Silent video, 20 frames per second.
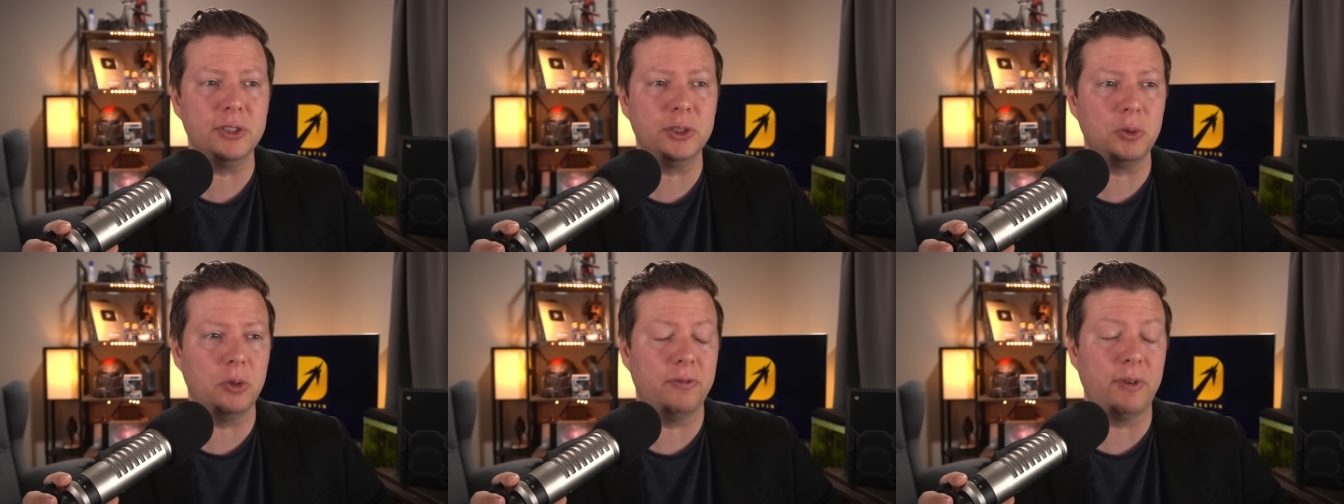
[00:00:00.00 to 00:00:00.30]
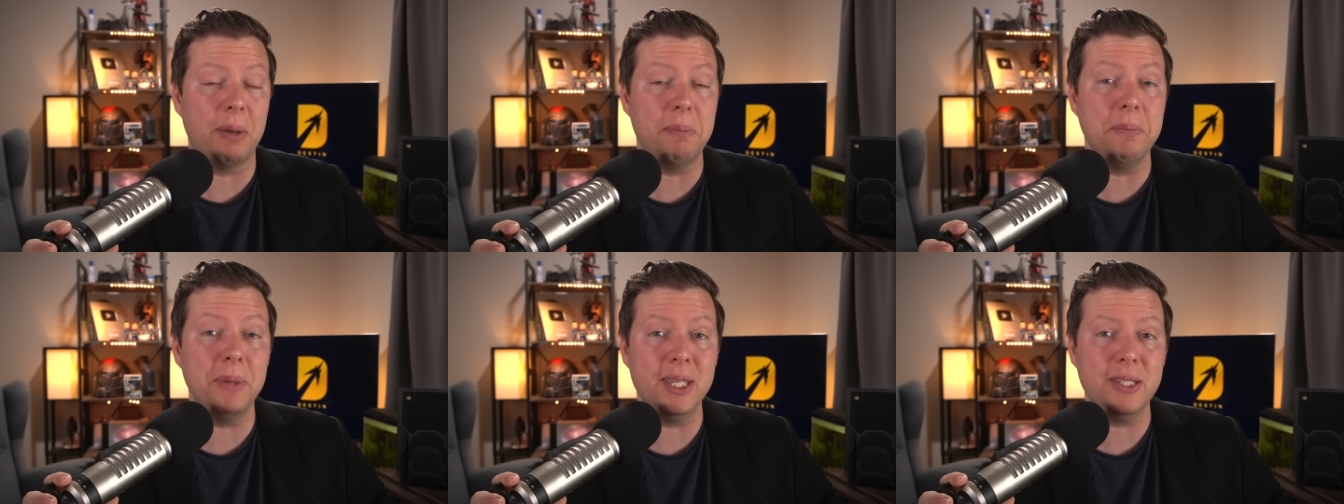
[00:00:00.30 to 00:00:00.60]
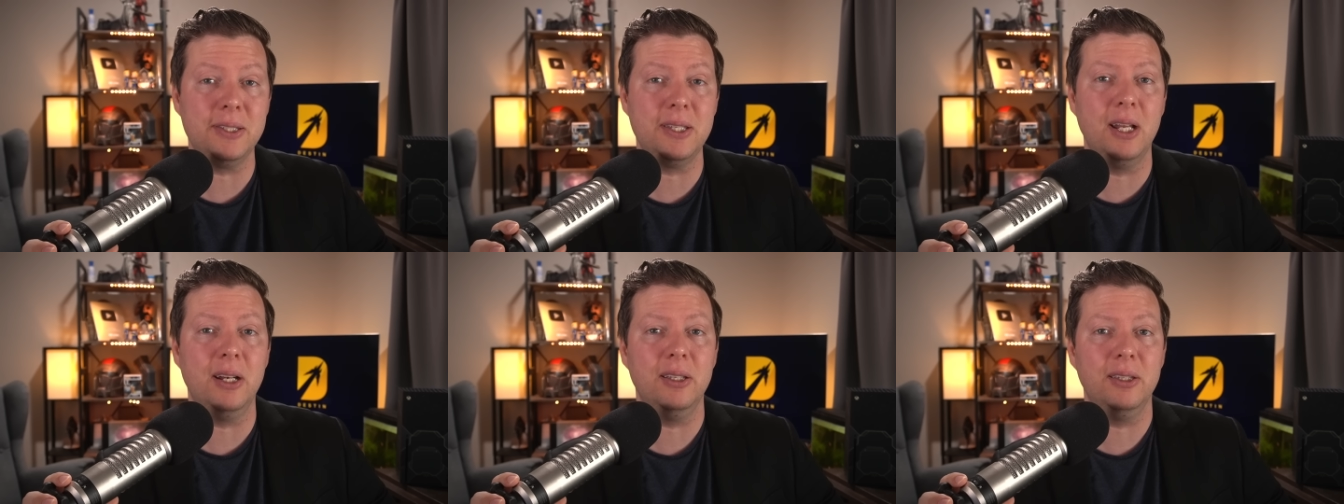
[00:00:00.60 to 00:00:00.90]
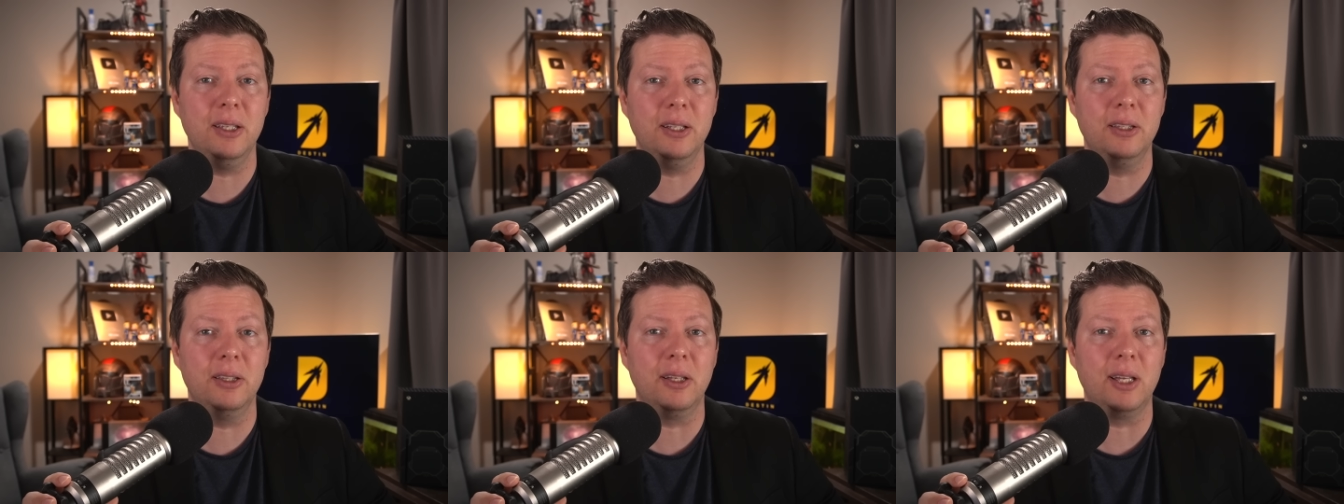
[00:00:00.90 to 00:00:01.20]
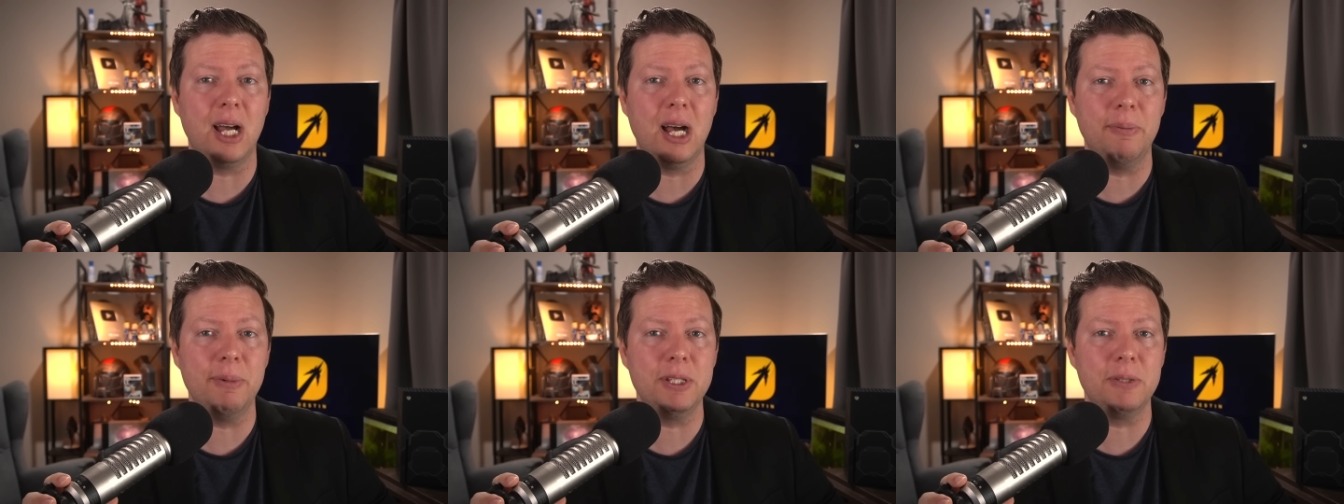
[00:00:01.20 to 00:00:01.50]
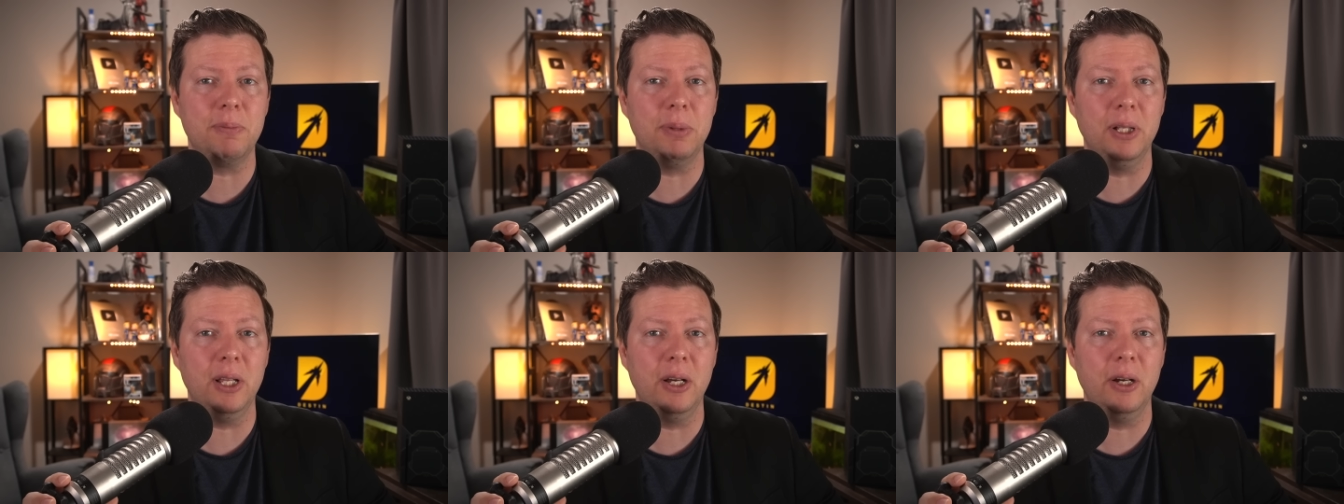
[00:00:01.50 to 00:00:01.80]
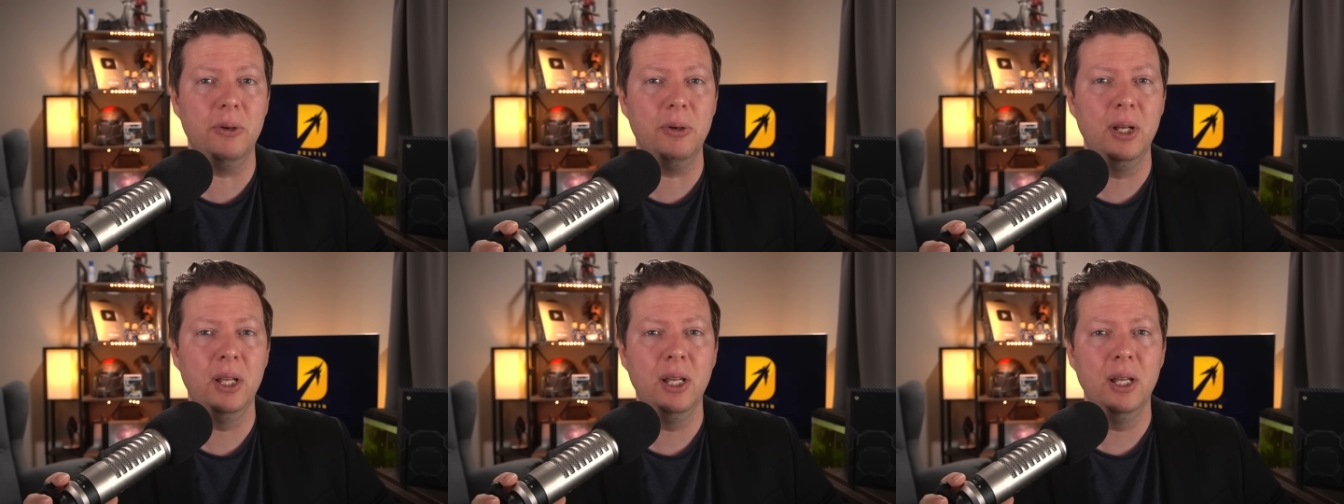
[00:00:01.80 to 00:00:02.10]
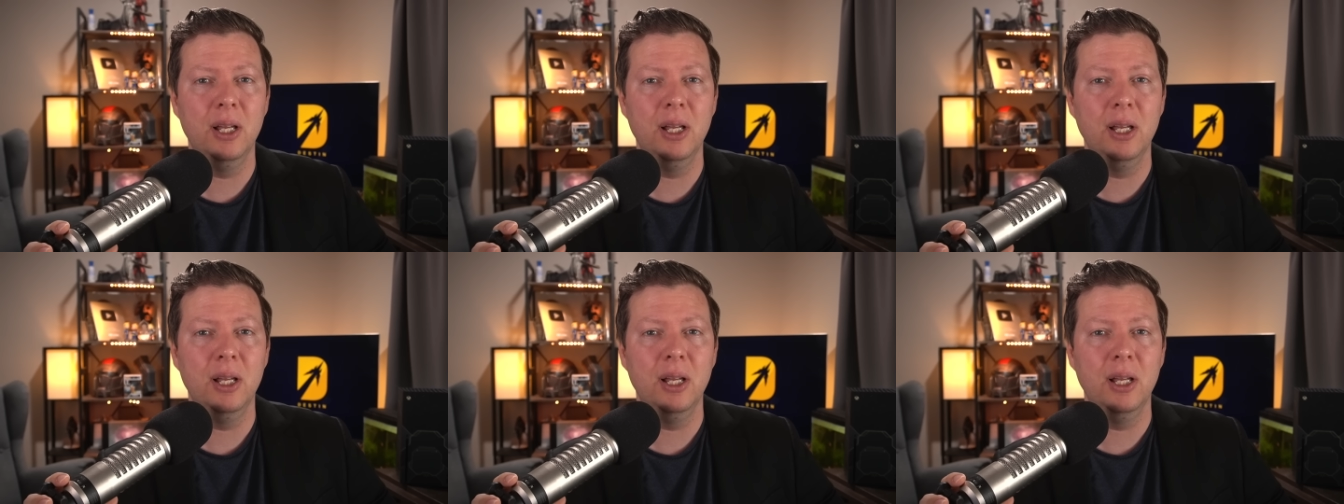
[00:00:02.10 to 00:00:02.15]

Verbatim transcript: So if I missed anything in the comments below,